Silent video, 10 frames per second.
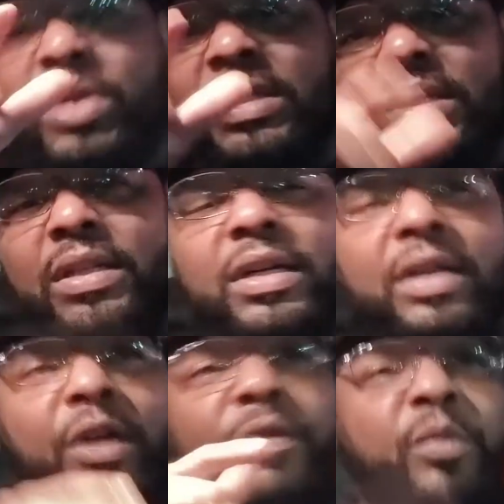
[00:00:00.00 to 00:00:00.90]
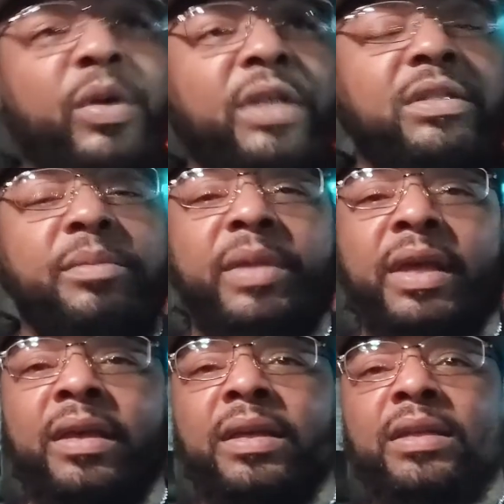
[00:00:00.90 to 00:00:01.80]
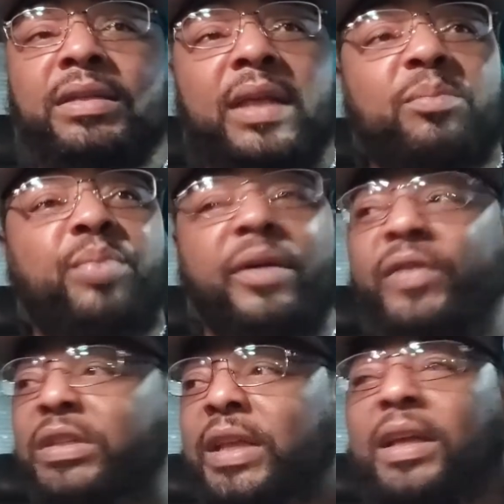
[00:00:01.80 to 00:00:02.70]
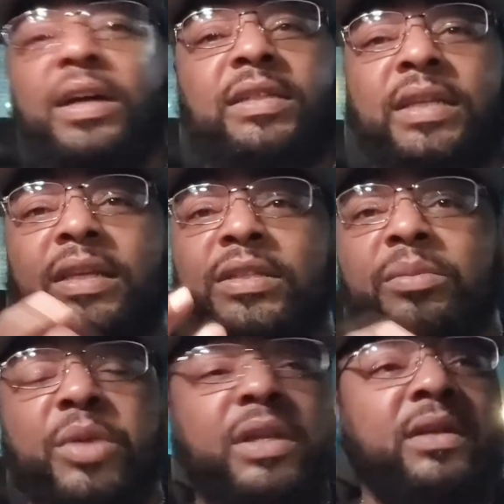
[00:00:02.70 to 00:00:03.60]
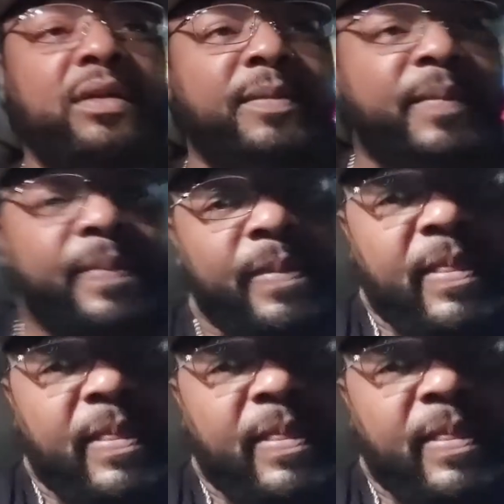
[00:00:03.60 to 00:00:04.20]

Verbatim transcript: Peace and love, help and wisdom, man. Stay puffing, stay hustling, get your money.